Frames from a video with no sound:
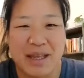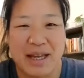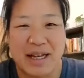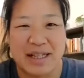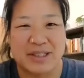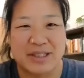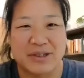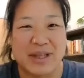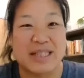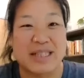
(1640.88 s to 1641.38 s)

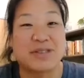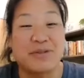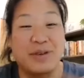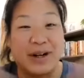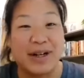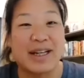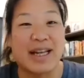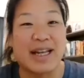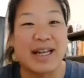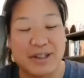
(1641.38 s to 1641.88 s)
And so that's
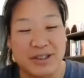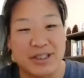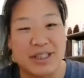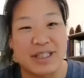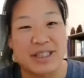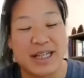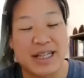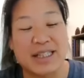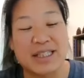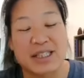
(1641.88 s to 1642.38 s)
very
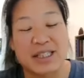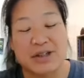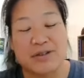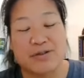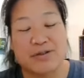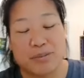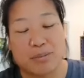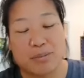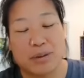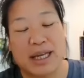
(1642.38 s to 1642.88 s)
energy
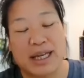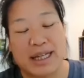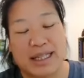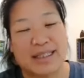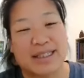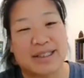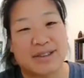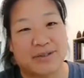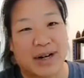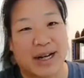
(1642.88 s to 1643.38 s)
intensive for
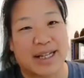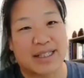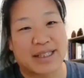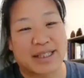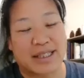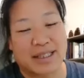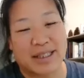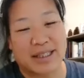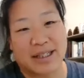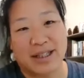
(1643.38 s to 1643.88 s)
plants,
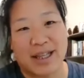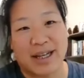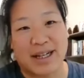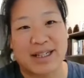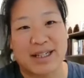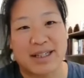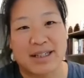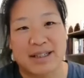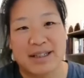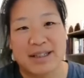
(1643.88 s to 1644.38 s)
right? To
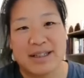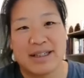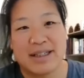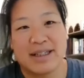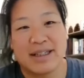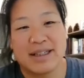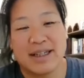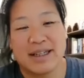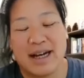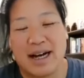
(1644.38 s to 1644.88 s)
collect
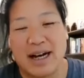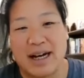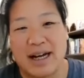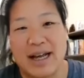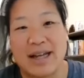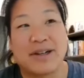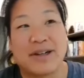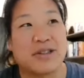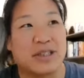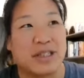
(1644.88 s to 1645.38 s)

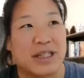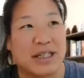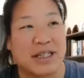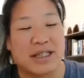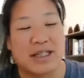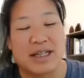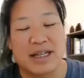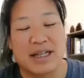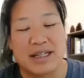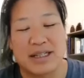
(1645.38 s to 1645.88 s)

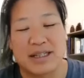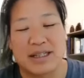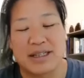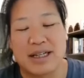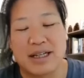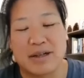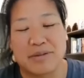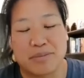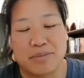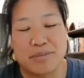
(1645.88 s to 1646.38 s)
energy
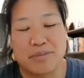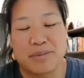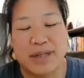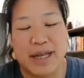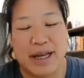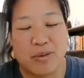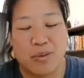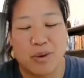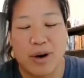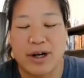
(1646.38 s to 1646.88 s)
and
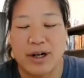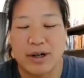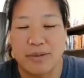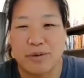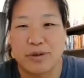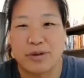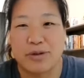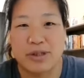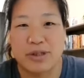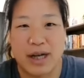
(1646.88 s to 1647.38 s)
take water and
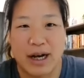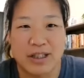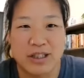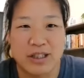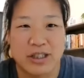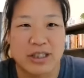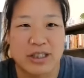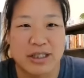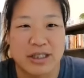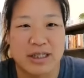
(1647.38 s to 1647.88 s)
produce
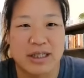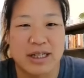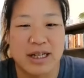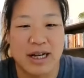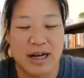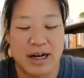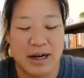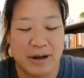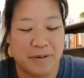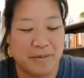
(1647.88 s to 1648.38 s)
oxygen.
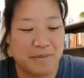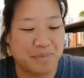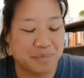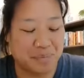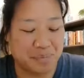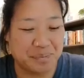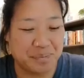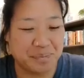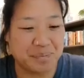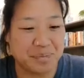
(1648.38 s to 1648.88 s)
And
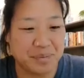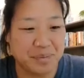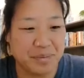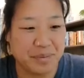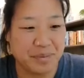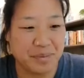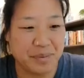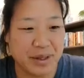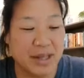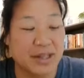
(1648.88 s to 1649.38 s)

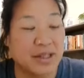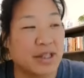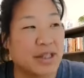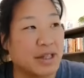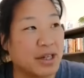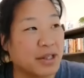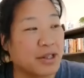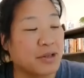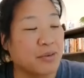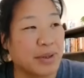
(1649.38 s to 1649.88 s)
then
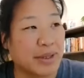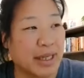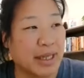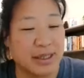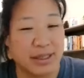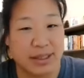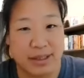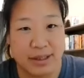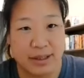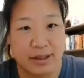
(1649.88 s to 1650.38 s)
the other one,
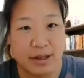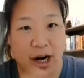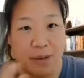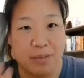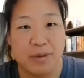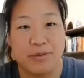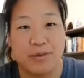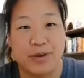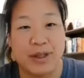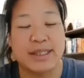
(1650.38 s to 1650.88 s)
that's the
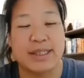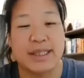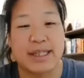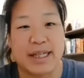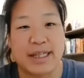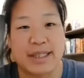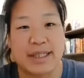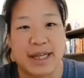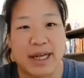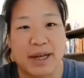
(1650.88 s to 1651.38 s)
carbon
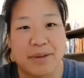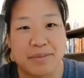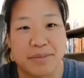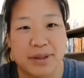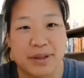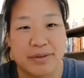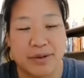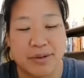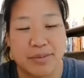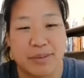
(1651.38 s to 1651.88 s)
fixing enzyme,
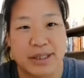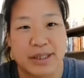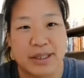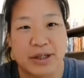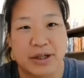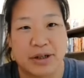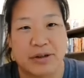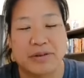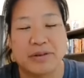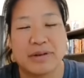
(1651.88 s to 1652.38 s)
the
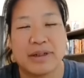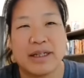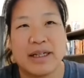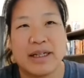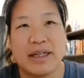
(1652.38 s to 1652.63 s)
Rubisco,